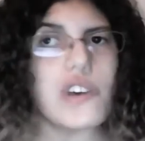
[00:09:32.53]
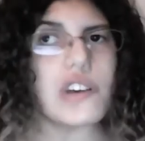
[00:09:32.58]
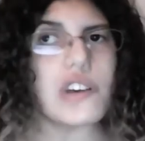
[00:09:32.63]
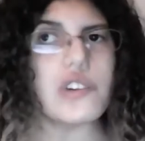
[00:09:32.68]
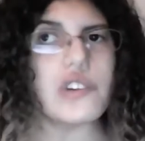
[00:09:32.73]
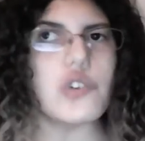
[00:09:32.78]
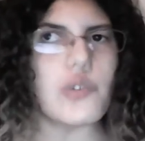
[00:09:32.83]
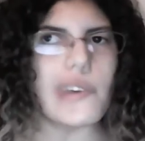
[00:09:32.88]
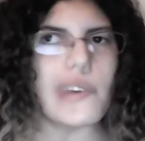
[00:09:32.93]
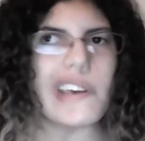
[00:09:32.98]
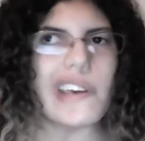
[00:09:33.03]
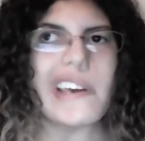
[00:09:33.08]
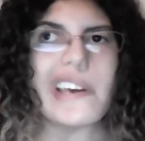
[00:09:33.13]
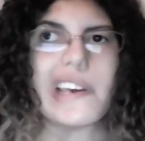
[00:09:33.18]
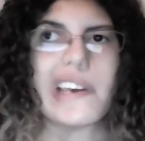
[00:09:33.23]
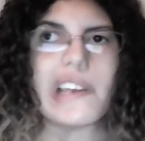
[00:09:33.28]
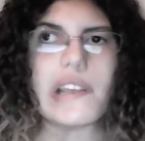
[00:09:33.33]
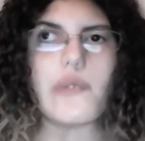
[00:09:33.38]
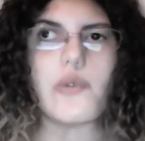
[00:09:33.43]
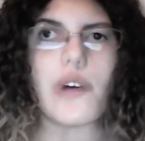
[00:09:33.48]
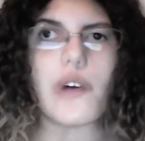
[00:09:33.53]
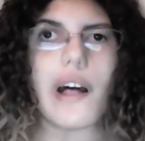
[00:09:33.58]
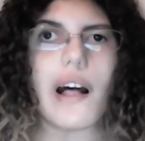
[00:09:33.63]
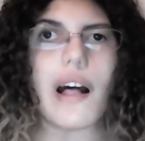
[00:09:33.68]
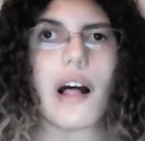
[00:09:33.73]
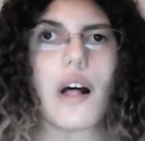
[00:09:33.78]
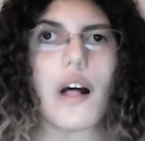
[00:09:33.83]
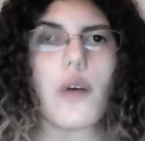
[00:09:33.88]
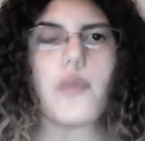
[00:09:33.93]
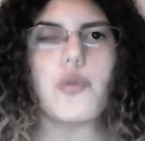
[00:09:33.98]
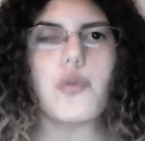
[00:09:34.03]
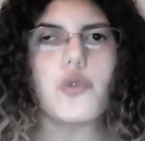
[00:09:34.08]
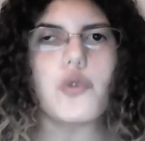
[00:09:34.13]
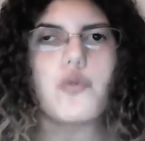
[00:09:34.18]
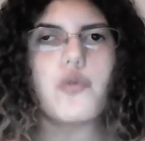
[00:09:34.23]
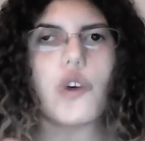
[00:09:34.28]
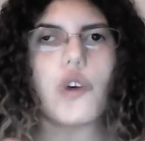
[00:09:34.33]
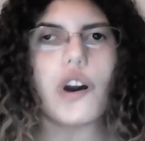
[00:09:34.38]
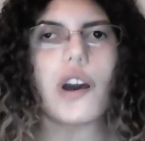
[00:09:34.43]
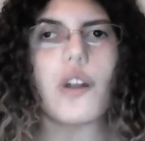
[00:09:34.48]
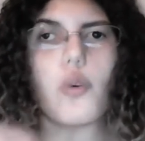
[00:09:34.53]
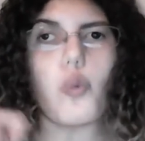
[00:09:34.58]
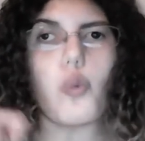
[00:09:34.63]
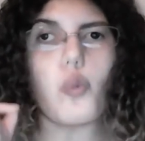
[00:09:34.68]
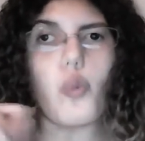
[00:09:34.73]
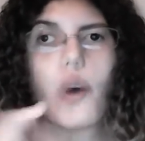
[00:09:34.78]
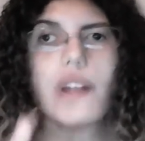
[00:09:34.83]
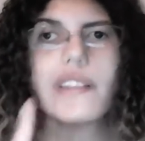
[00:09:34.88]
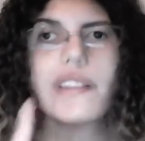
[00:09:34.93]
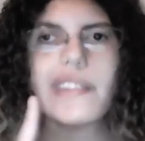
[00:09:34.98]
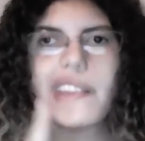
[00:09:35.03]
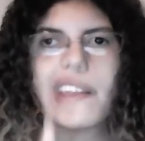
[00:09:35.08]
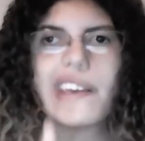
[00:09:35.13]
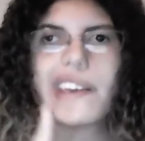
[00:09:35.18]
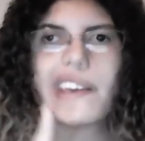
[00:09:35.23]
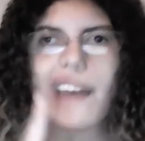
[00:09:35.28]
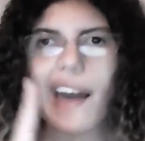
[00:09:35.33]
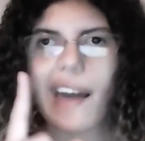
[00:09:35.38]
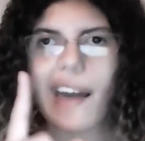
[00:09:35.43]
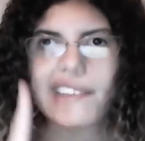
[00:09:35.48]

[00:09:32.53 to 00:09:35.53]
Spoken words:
it will help you focus on one thing at a time